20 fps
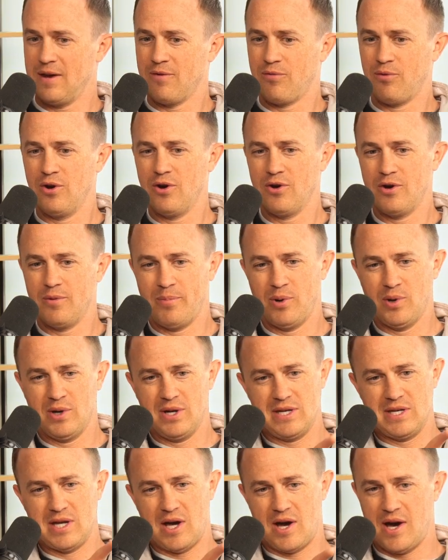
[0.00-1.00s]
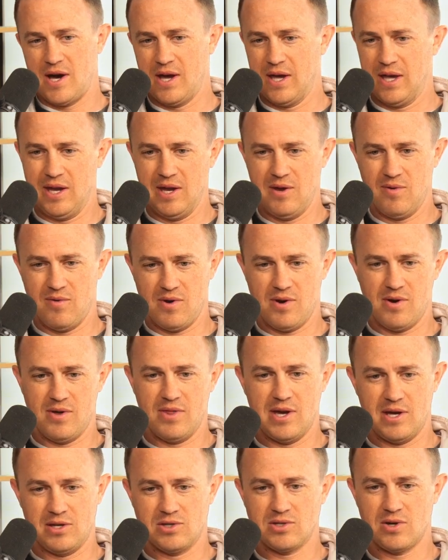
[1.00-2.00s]
if we were to put a dot anywhere on
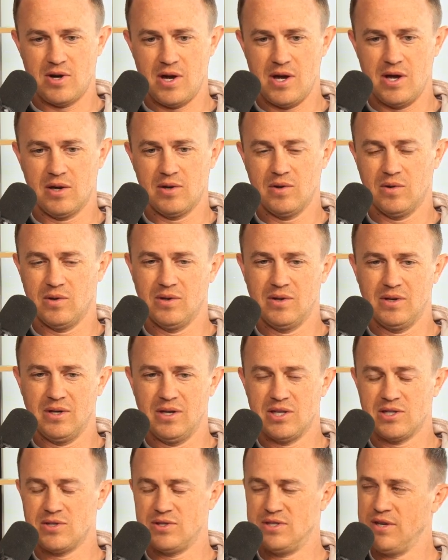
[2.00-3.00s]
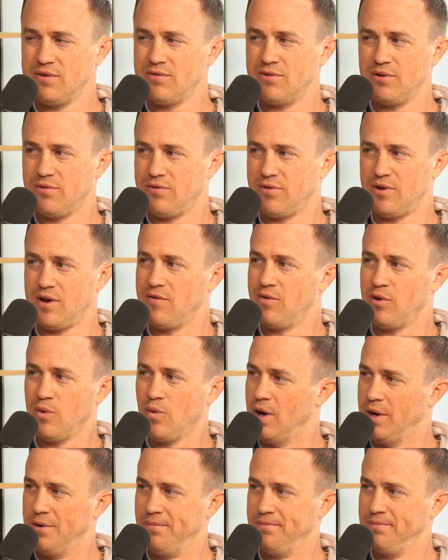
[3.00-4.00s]
that triangle, it's different for
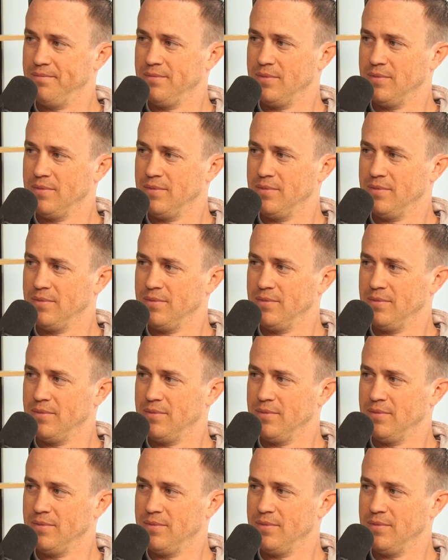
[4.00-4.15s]
everyone.